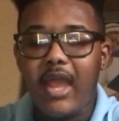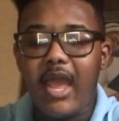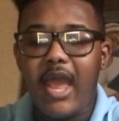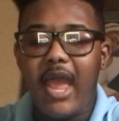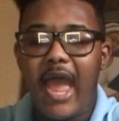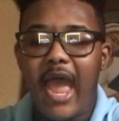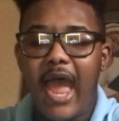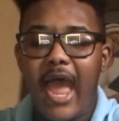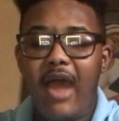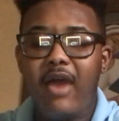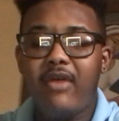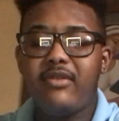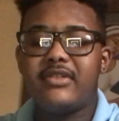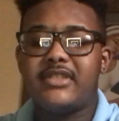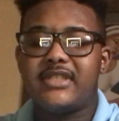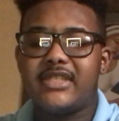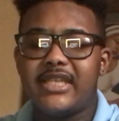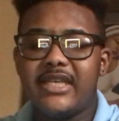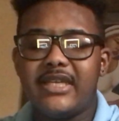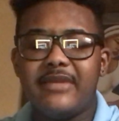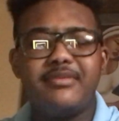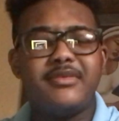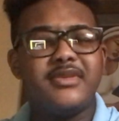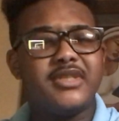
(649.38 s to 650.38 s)
How
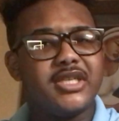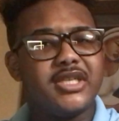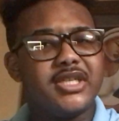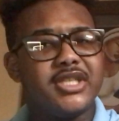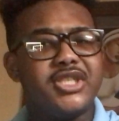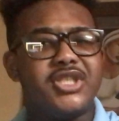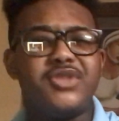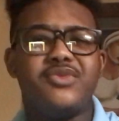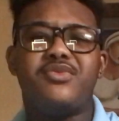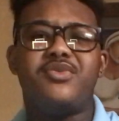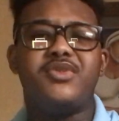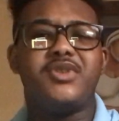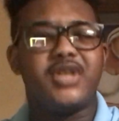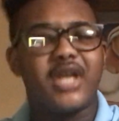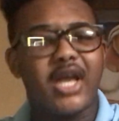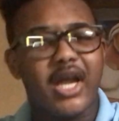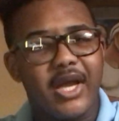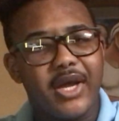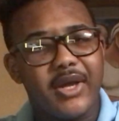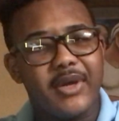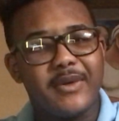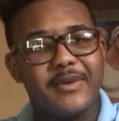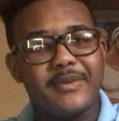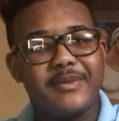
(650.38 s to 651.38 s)
deep did you
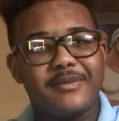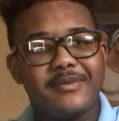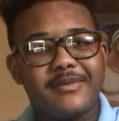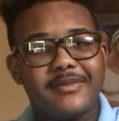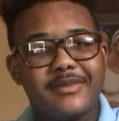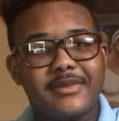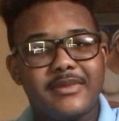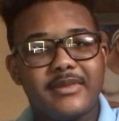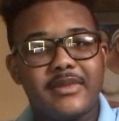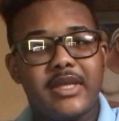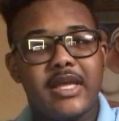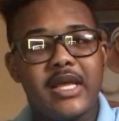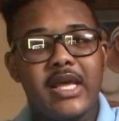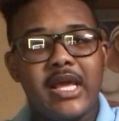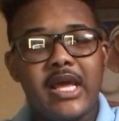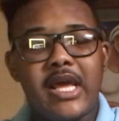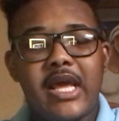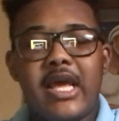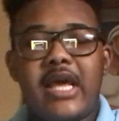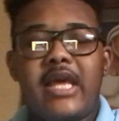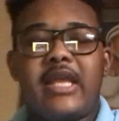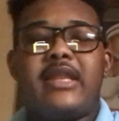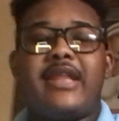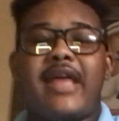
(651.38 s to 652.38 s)
go?
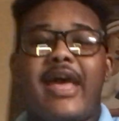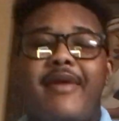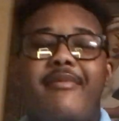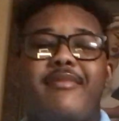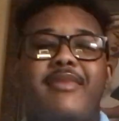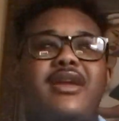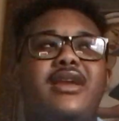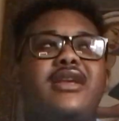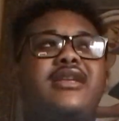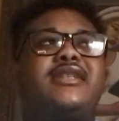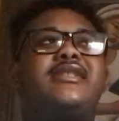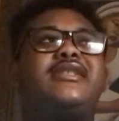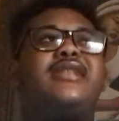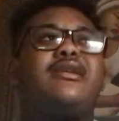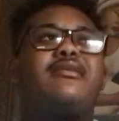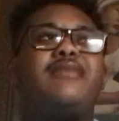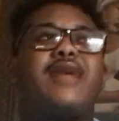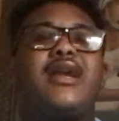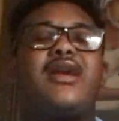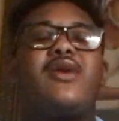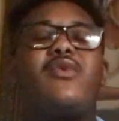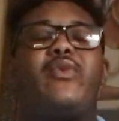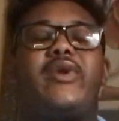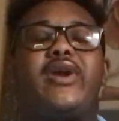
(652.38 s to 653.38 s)
That may seem
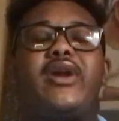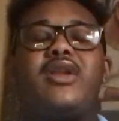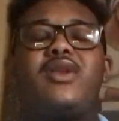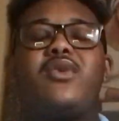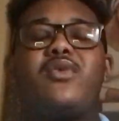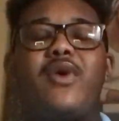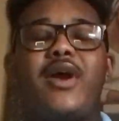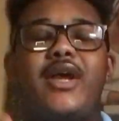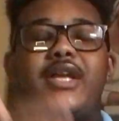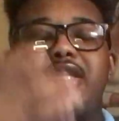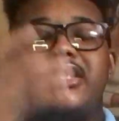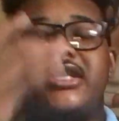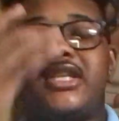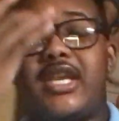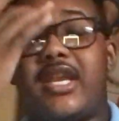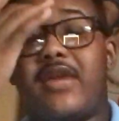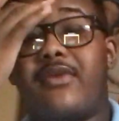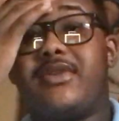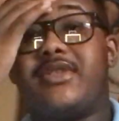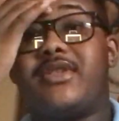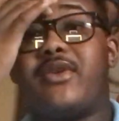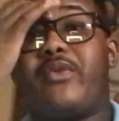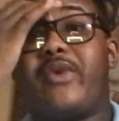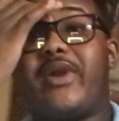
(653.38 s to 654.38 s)
like a weird question. It
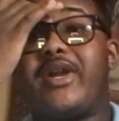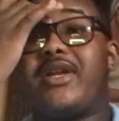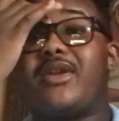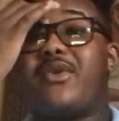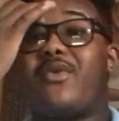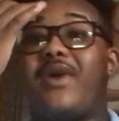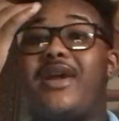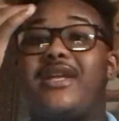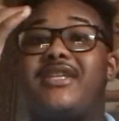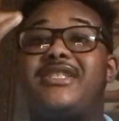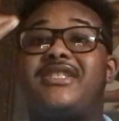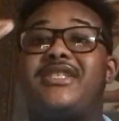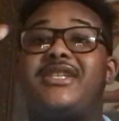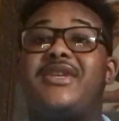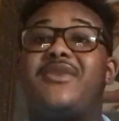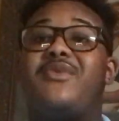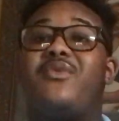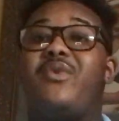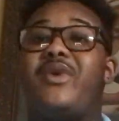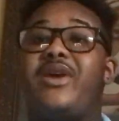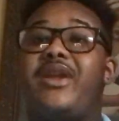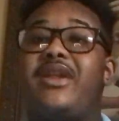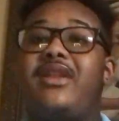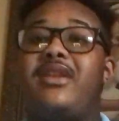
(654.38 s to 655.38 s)
was a weird
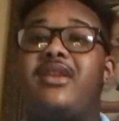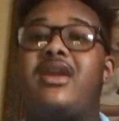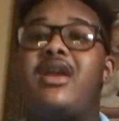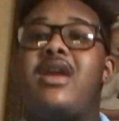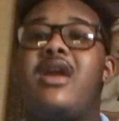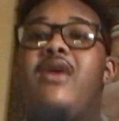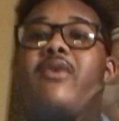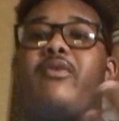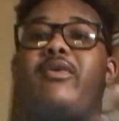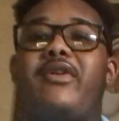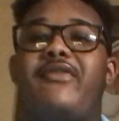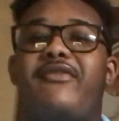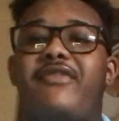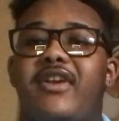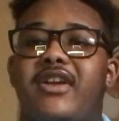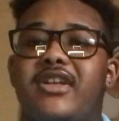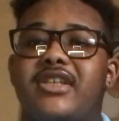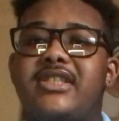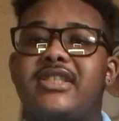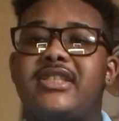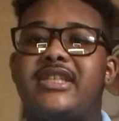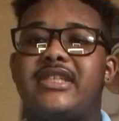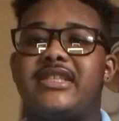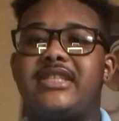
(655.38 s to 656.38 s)
question when we
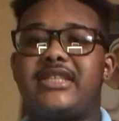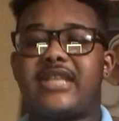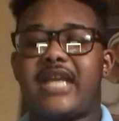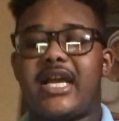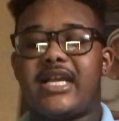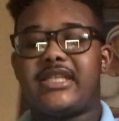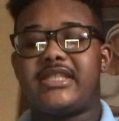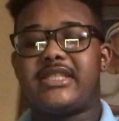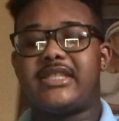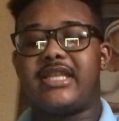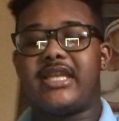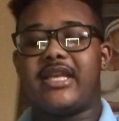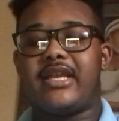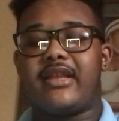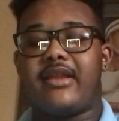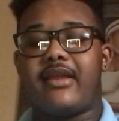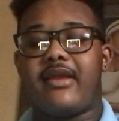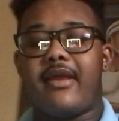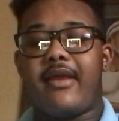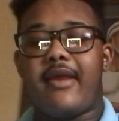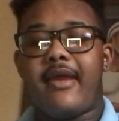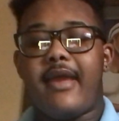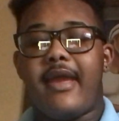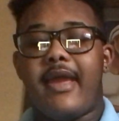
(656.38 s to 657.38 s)
first discussed it.
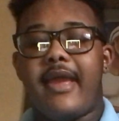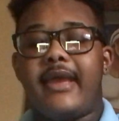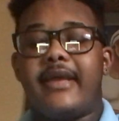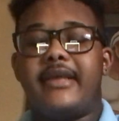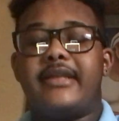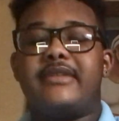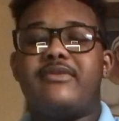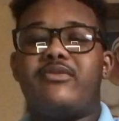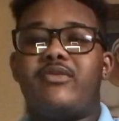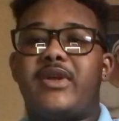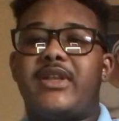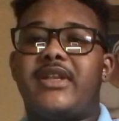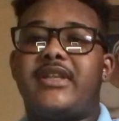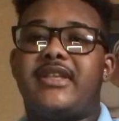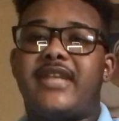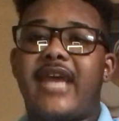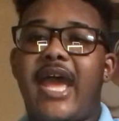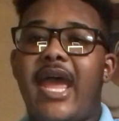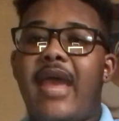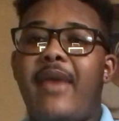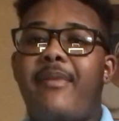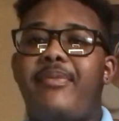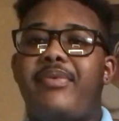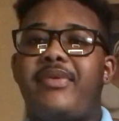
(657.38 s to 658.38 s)
With
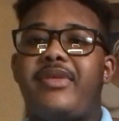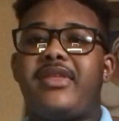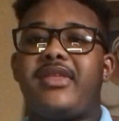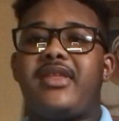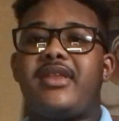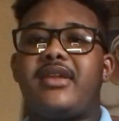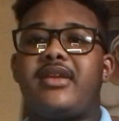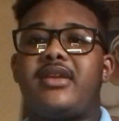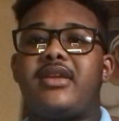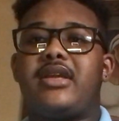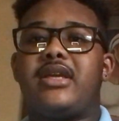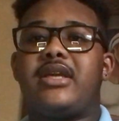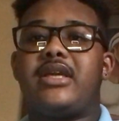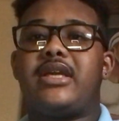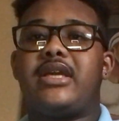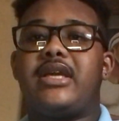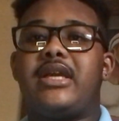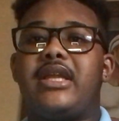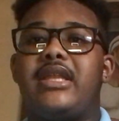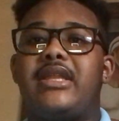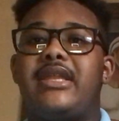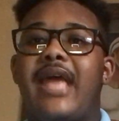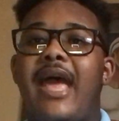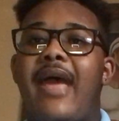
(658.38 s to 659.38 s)
depth,
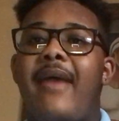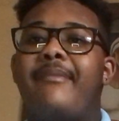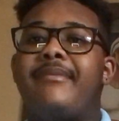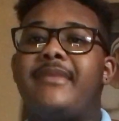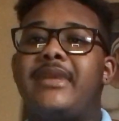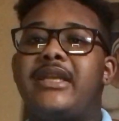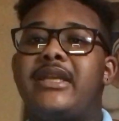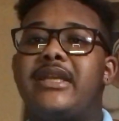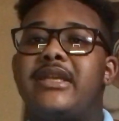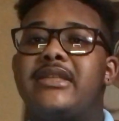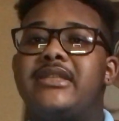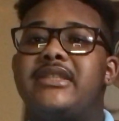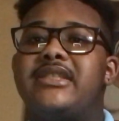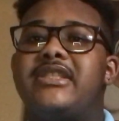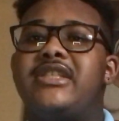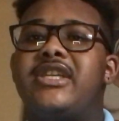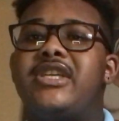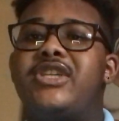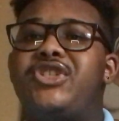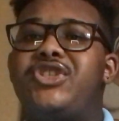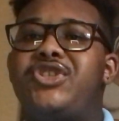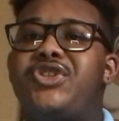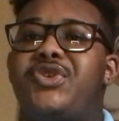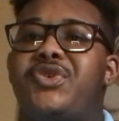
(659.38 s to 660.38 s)
that means,
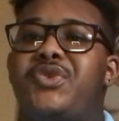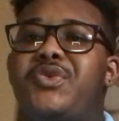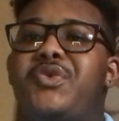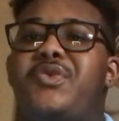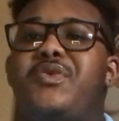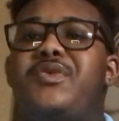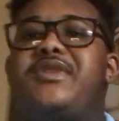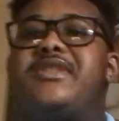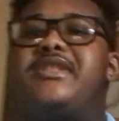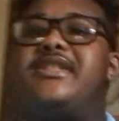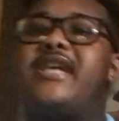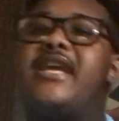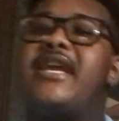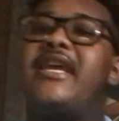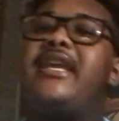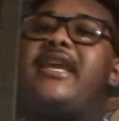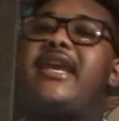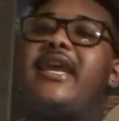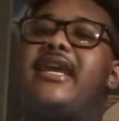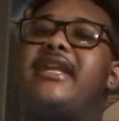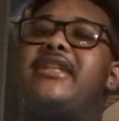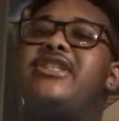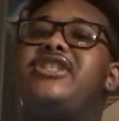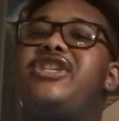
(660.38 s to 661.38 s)
did you dig
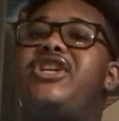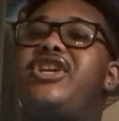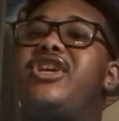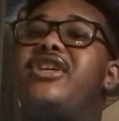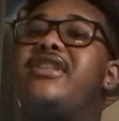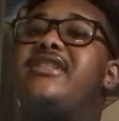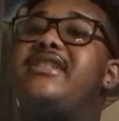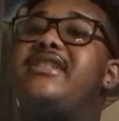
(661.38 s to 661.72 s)
into your